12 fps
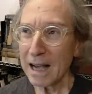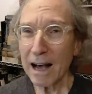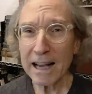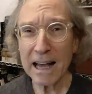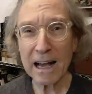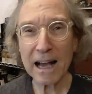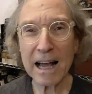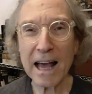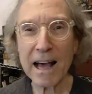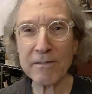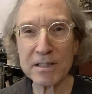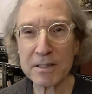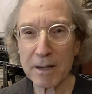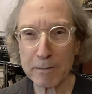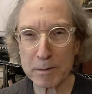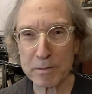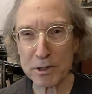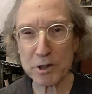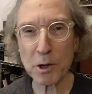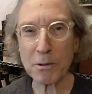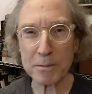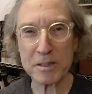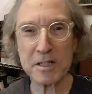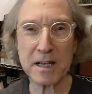I have at times been so
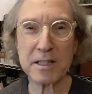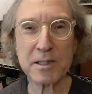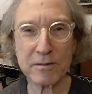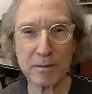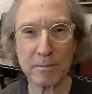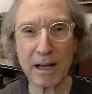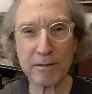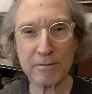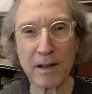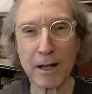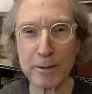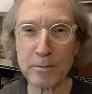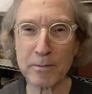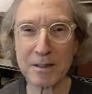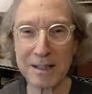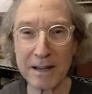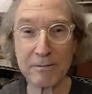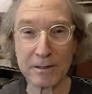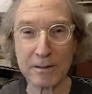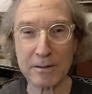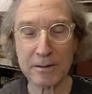obsessive about volume level,